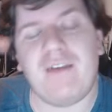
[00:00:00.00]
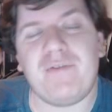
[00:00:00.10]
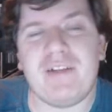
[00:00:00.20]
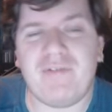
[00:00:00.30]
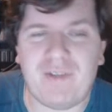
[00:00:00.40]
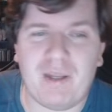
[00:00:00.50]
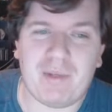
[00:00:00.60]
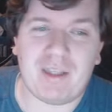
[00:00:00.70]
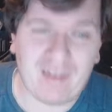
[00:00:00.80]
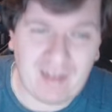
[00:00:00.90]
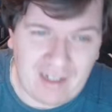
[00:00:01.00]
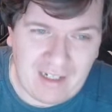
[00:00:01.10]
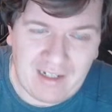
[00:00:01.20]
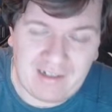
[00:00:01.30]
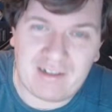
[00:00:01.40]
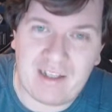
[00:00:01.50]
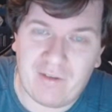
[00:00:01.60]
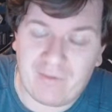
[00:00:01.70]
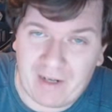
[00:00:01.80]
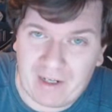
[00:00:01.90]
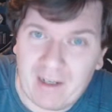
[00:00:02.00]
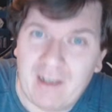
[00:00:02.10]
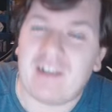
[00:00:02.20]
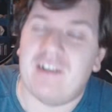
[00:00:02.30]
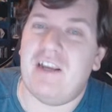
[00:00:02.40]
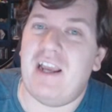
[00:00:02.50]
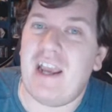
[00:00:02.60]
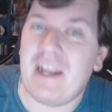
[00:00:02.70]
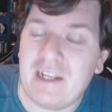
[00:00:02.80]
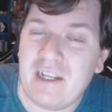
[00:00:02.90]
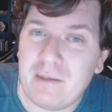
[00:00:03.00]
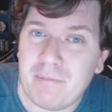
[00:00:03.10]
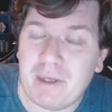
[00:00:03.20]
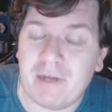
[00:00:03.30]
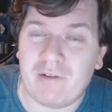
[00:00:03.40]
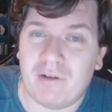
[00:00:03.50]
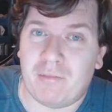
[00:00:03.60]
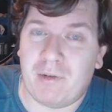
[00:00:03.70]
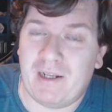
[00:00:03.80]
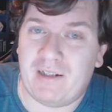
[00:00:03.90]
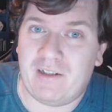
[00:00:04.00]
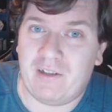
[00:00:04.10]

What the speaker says: given them a D in stealth rank, because any Imperial planet you